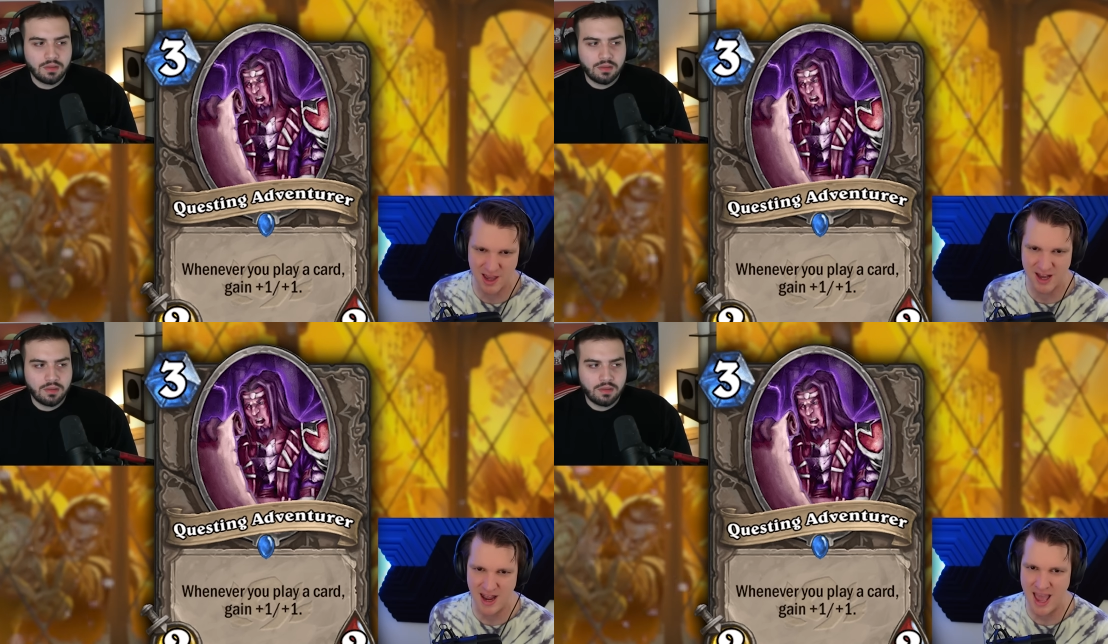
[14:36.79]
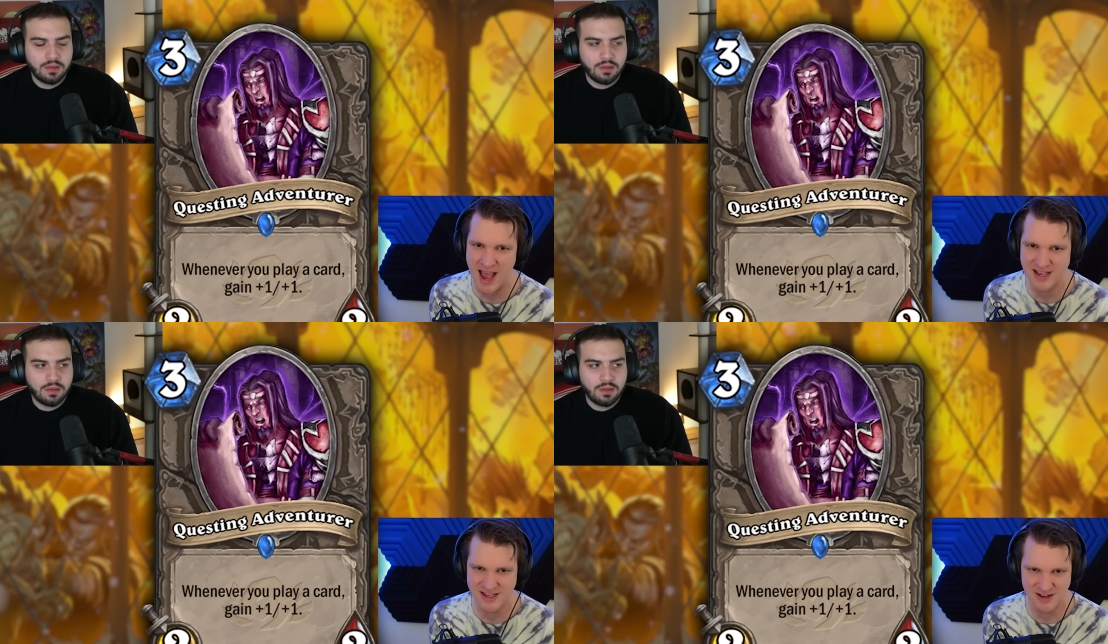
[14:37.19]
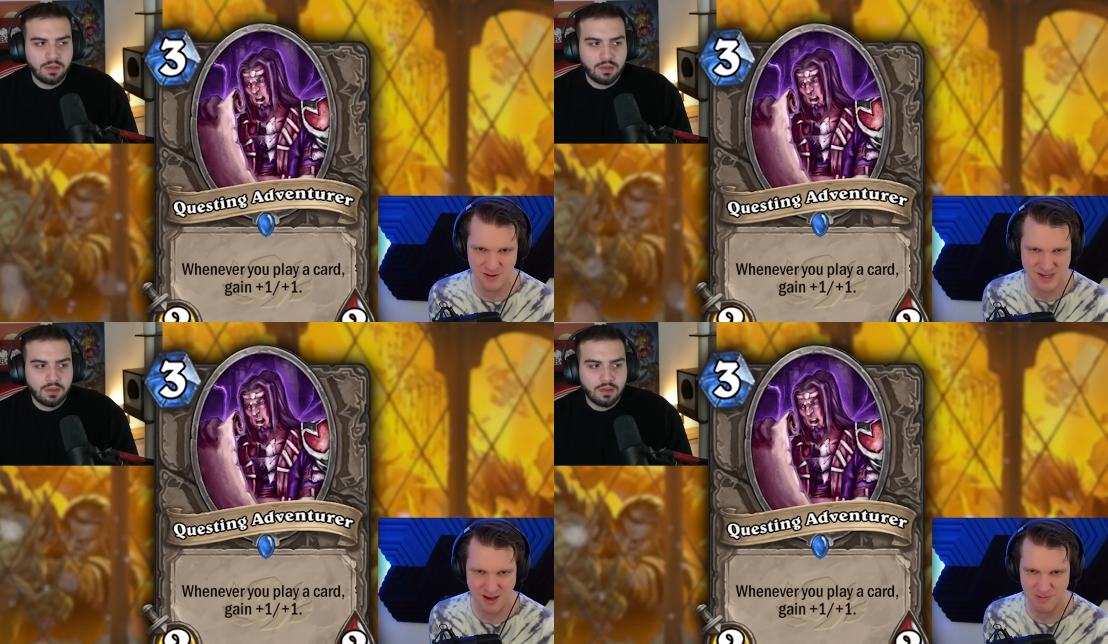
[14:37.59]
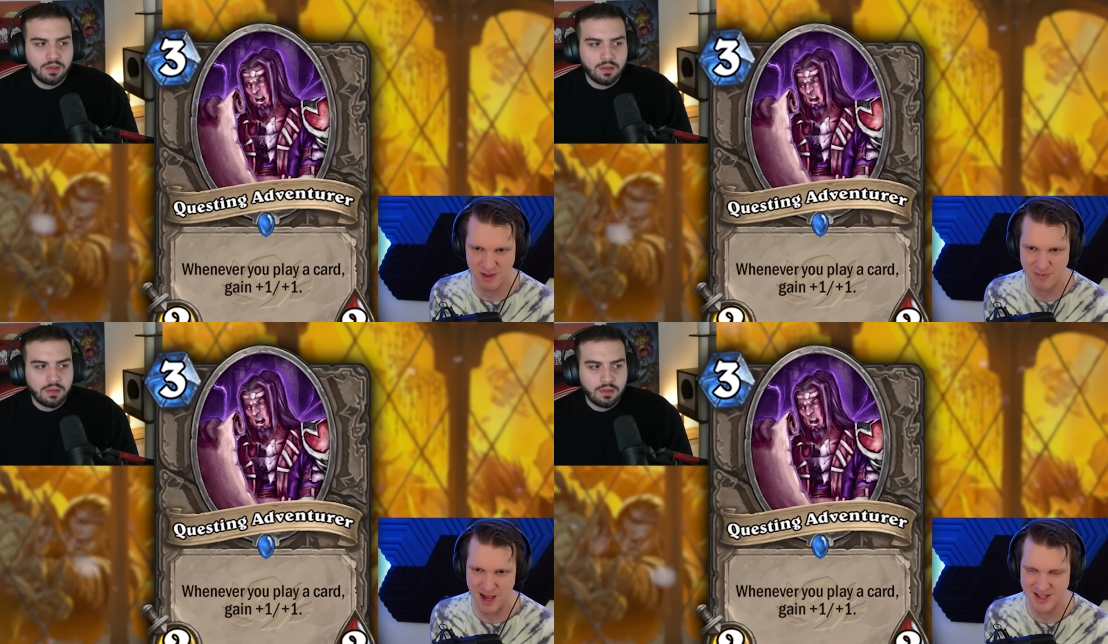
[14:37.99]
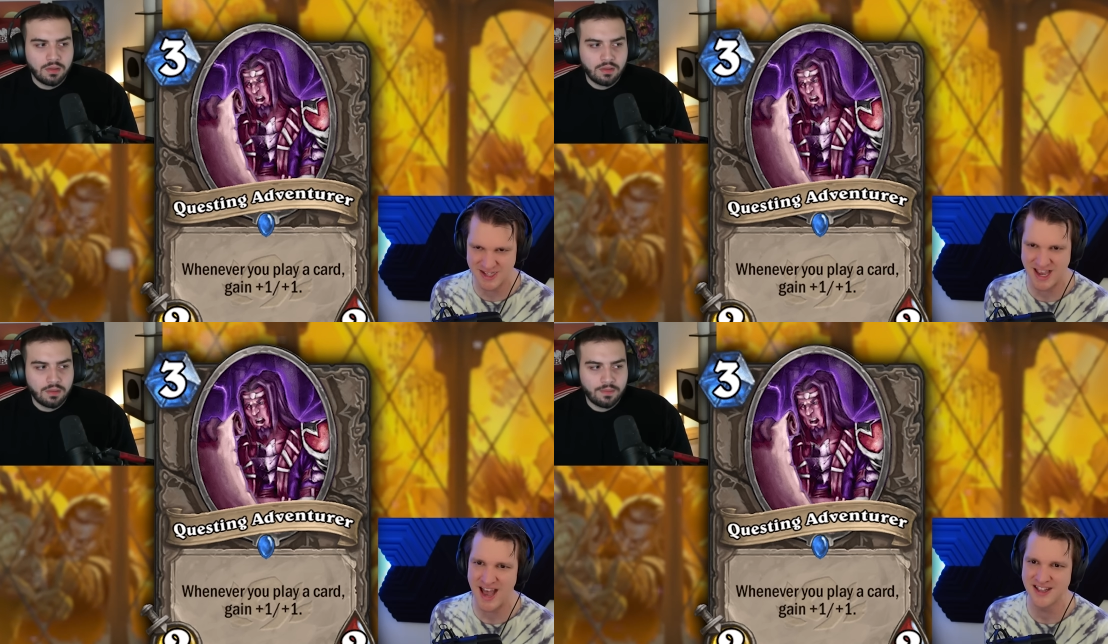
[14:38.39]
Speaker 1: it has to do something beyond
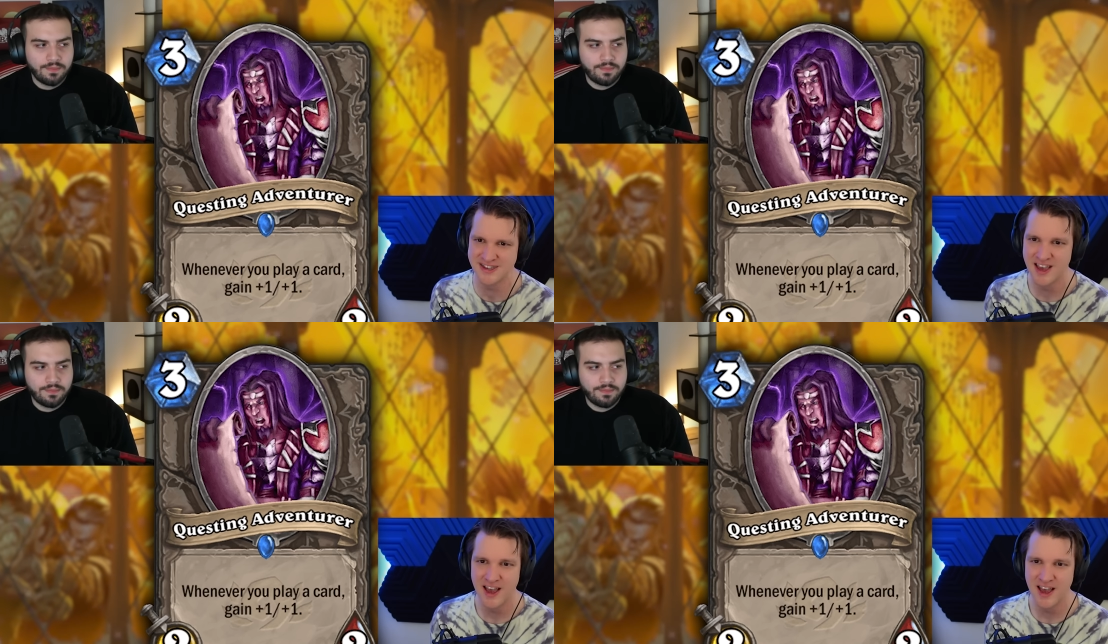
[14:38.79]
stats.